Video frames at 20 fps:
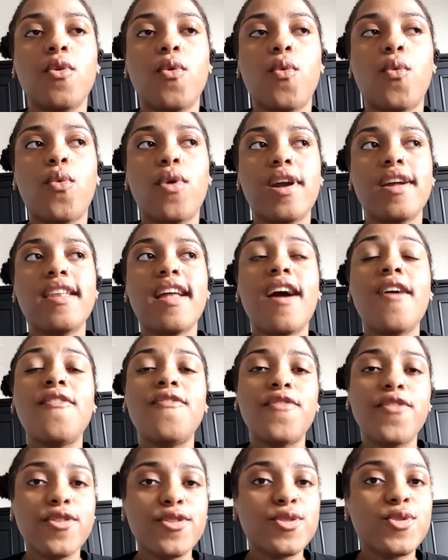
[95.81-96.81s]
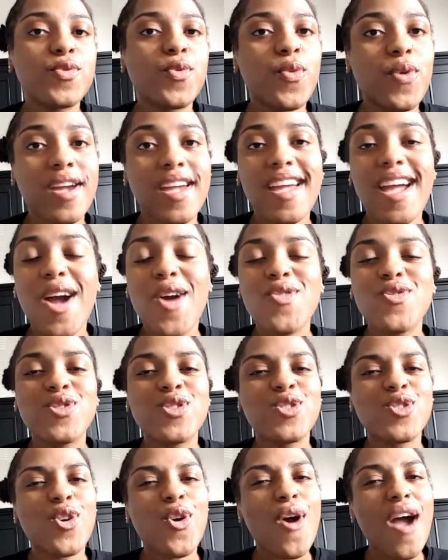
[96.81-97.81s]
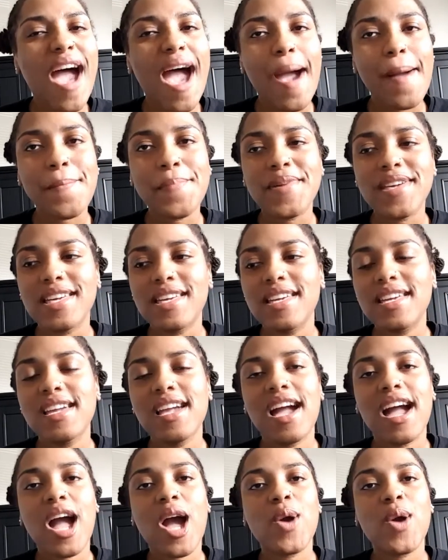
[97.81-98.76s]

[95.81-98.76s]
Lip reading: when I first went, I was so happy.